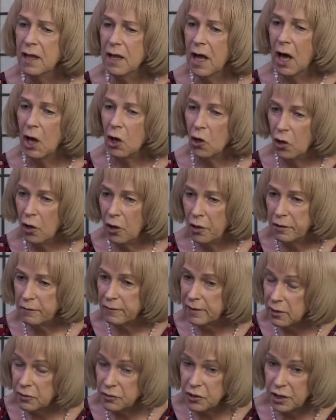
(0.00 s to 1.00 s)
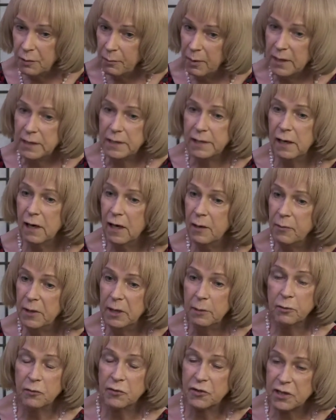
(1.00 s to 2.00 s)
a lot of LGBTI
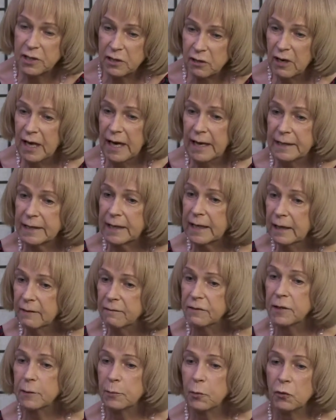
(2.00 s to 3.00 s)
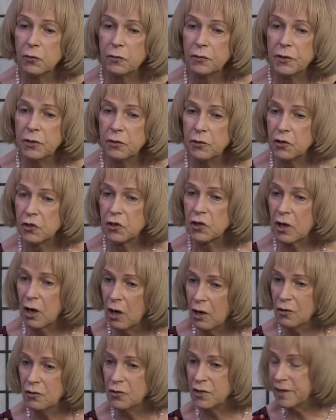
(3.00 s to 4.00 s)
people still aren't comfortable to
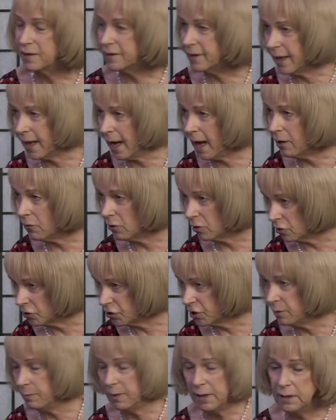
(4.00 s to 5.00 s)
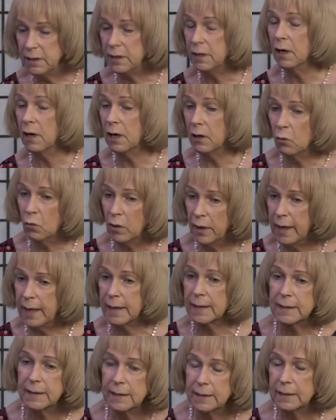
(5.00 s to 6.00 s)
disclose that they are LGBTI when
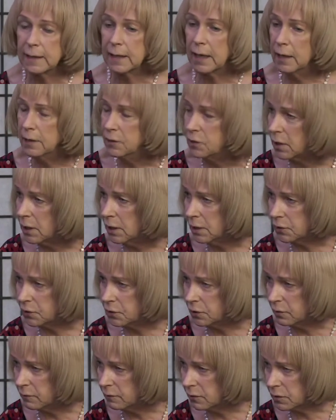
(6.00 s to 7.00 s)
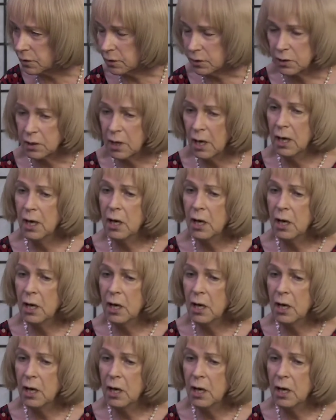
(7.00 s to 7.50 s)
accessing aged care services.